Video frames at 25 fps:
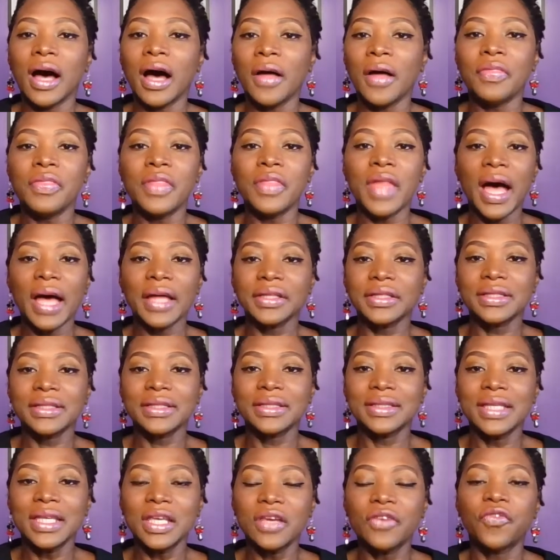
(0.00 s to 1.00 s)
not
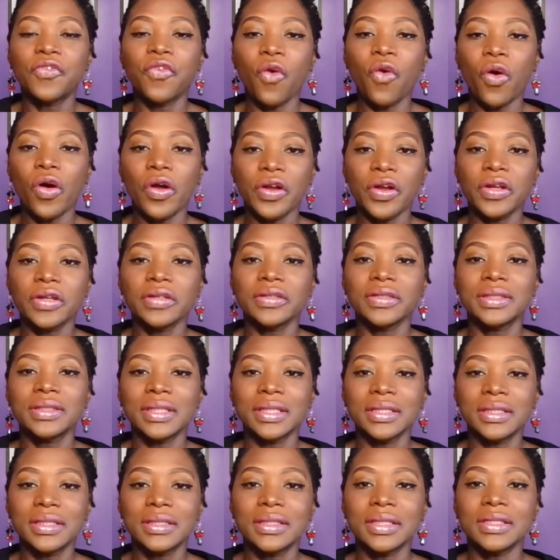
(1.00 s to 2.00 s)
seek further
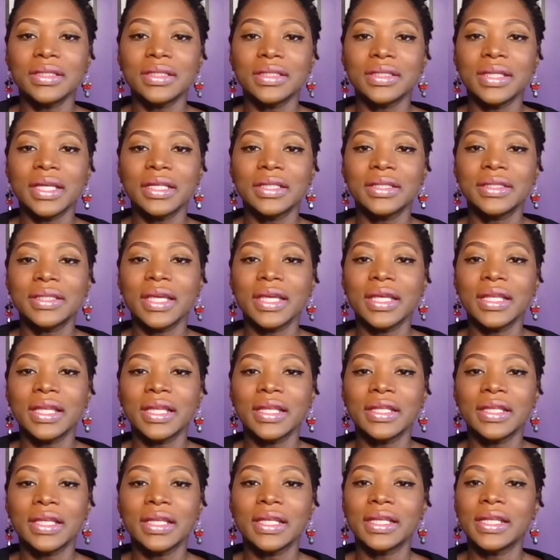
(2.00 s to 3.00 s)
assistance. Let's say they
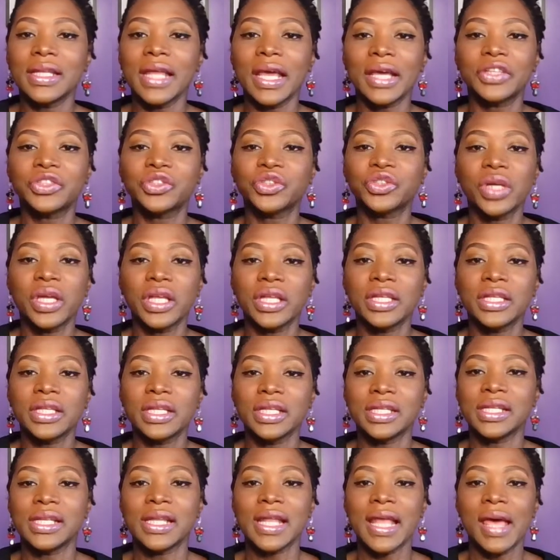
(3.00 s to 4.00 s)
did an x-ray, they
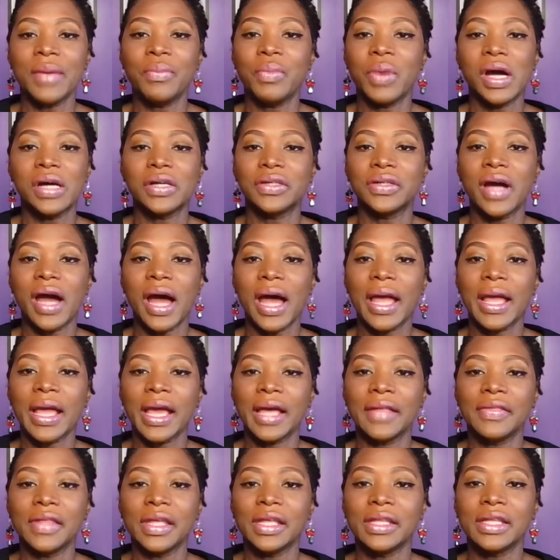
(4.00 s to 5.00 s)
did an MRI,
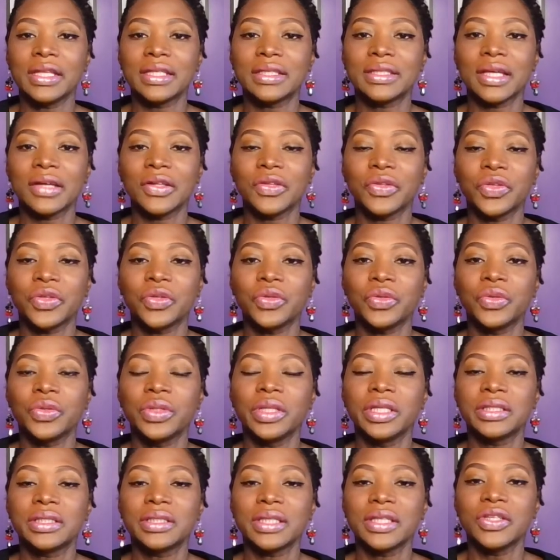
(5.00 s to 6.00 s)
and then they tell you,
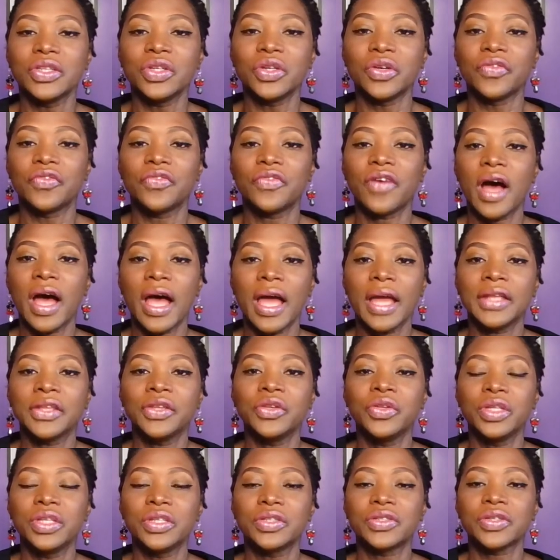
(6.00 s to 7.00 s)
listen, you're fine,
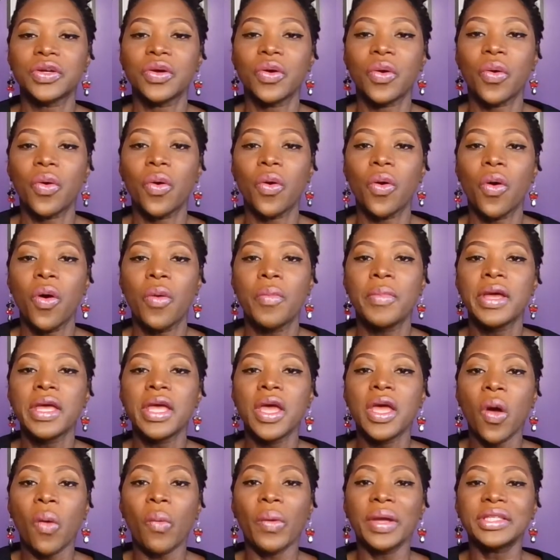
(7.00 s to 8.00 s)
you need to go home,
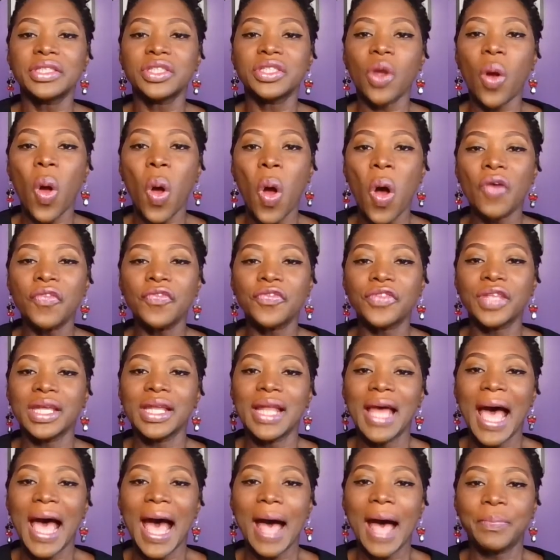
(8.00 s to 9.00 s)
which
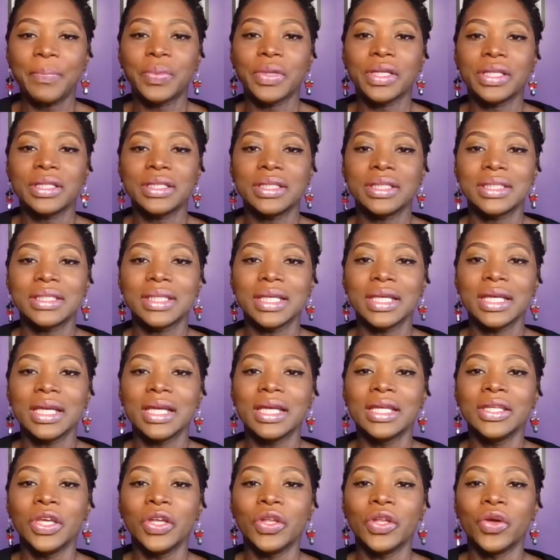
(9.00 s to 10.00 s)
often happens,
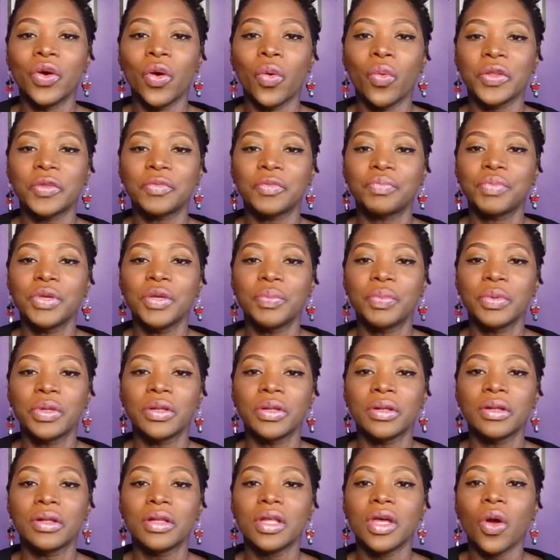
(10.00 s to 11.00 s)
with
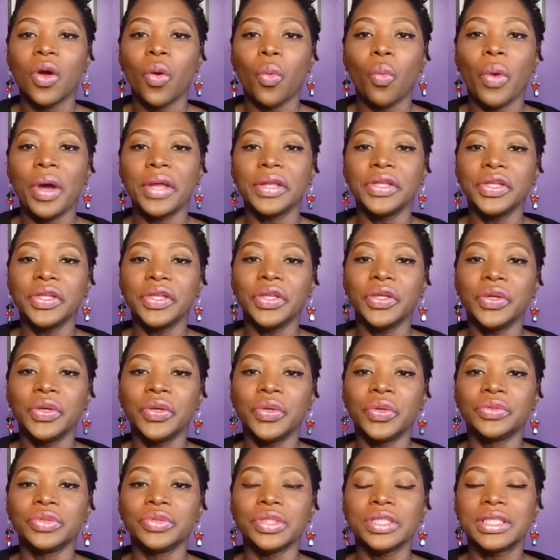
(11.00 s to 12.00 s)
people when
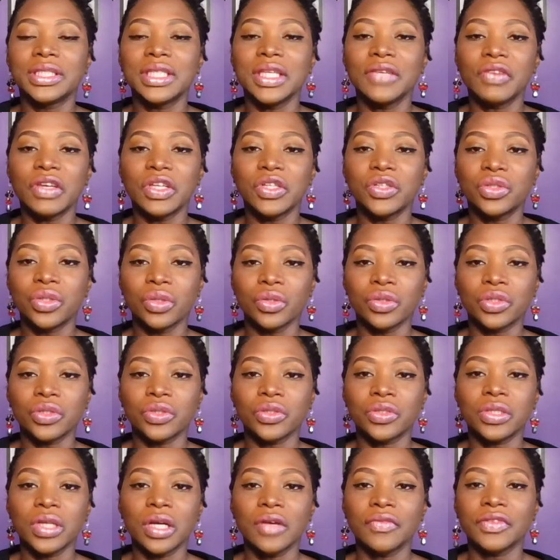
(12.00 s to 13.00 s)
you're receiving social
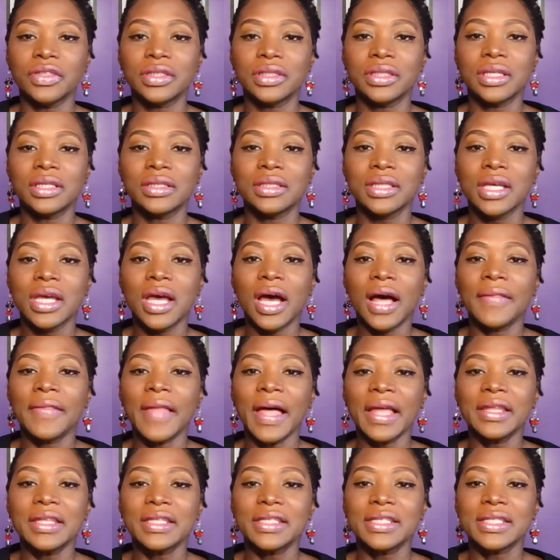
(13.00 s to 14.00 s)
services. A
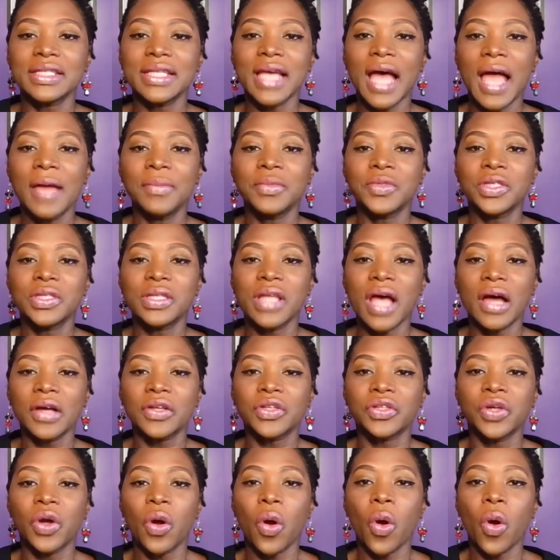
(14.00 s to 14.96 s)
lot of the times the doctor